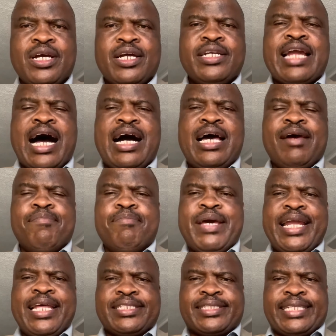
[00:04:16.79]
Now, a
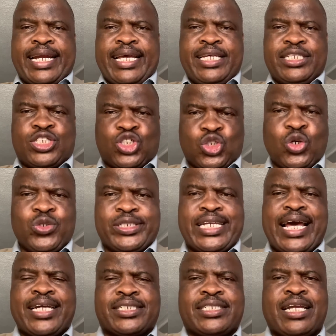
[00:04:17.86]
ministry should
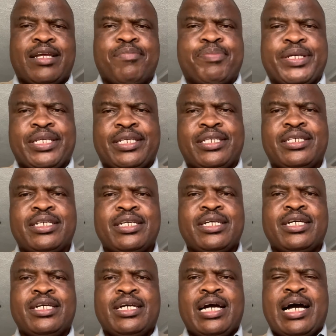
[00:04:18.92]
actually be
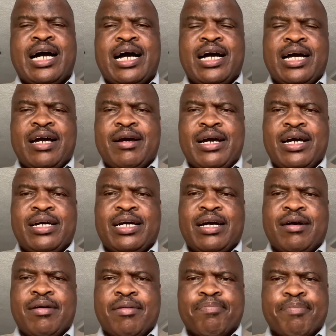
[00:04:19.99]

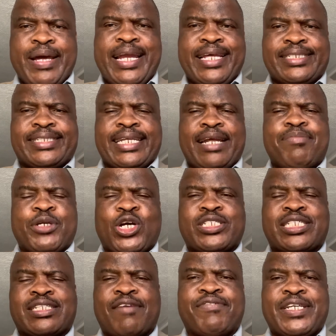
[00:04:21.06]
a ministry, because
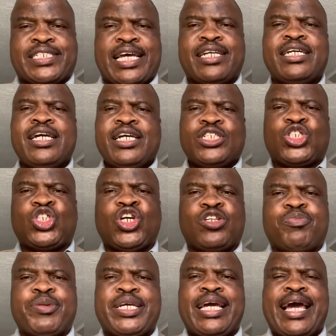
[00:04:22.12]
it's a vision, should
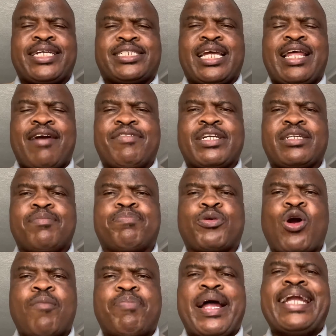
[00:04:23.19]
be actually having
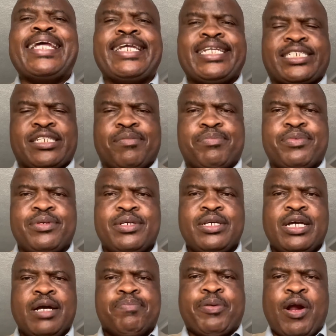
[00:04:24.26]
proper leadership,
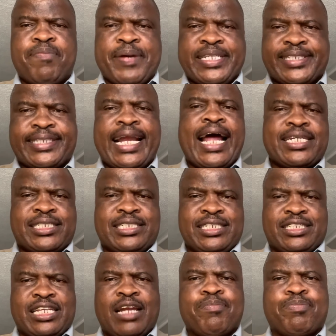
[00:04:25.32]
proper
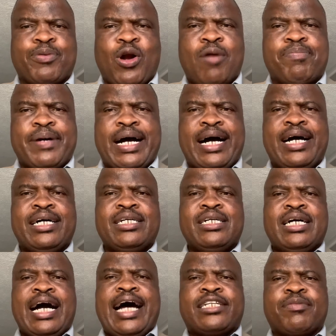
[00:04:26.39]
structures, and proper
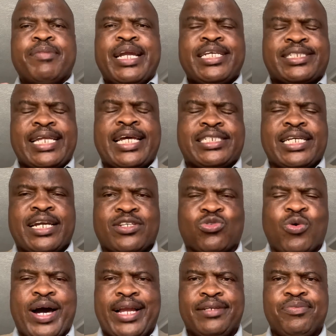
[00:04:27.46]
administration as
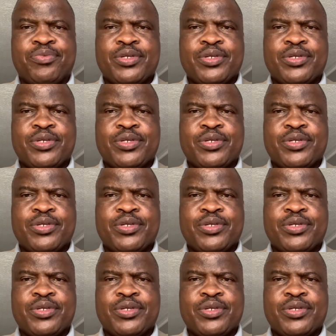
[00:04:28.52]
well.